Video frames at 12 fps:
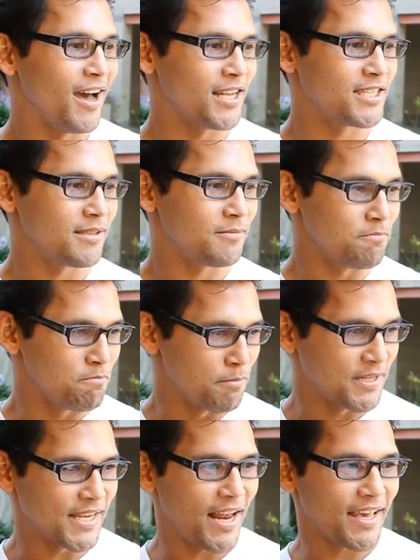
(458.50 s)
a
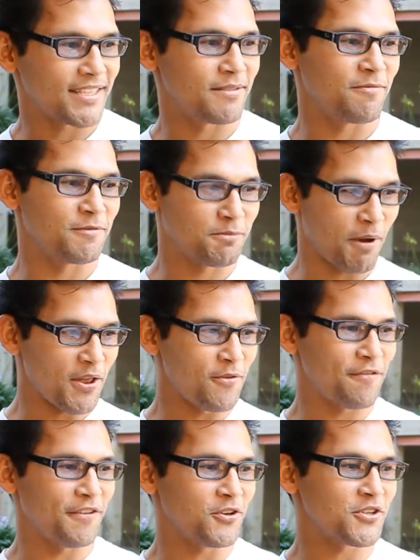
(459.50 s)
metallic spinal
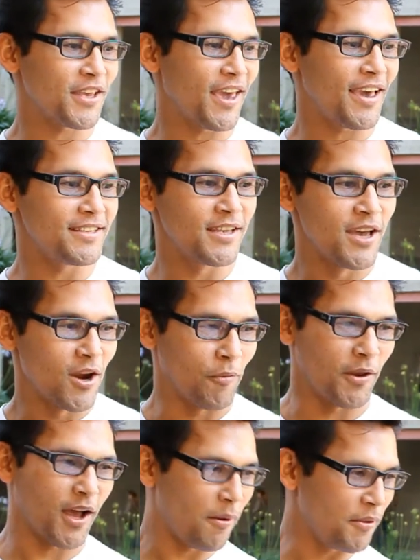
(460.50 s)
fusion case, a
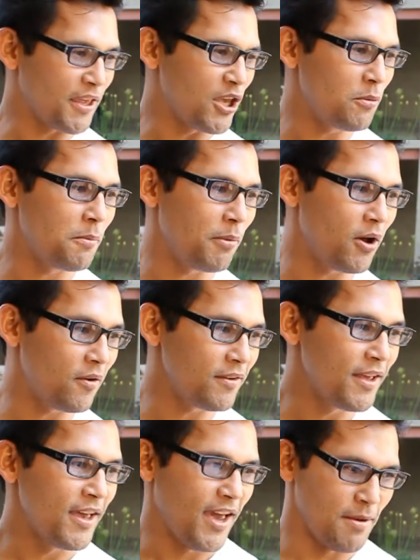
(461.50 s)
recombinant human bone,
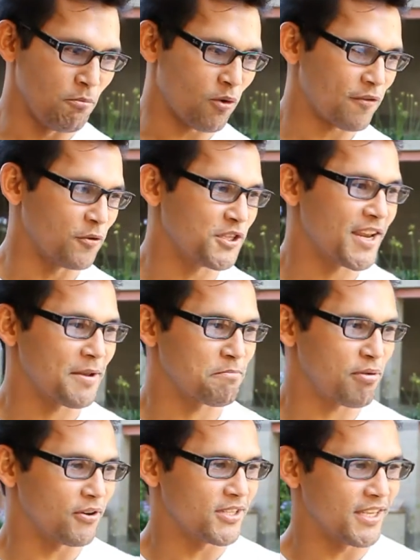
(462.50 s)
and morphogenic
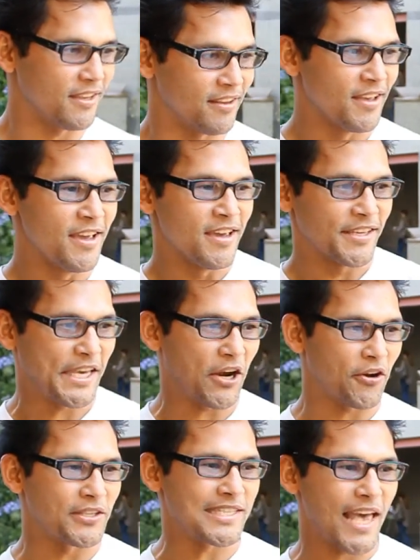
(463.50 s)
protein.
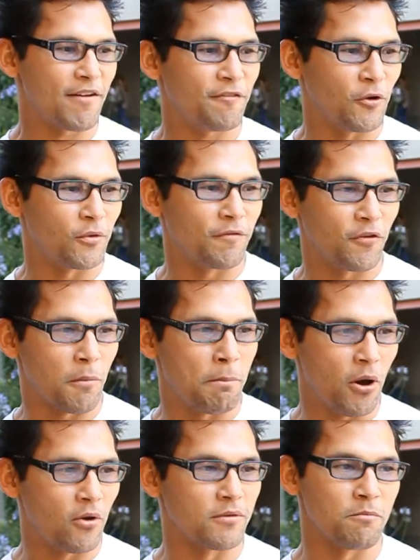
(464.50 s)
Carrier scaffold for the
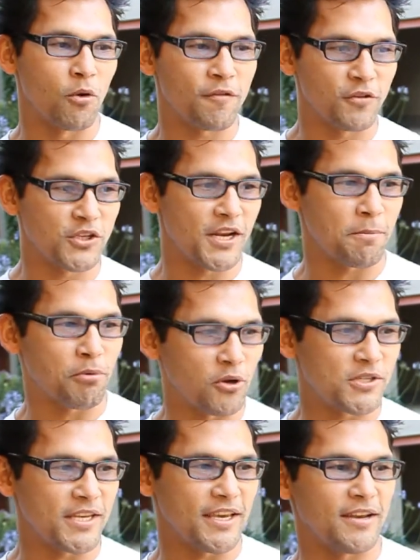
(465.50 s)
bone, morphogenic
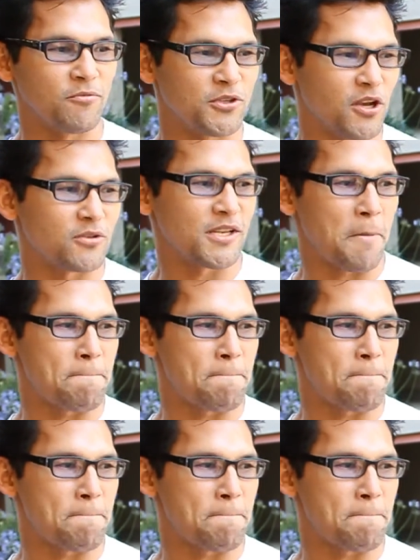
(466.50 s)
protein, and resulting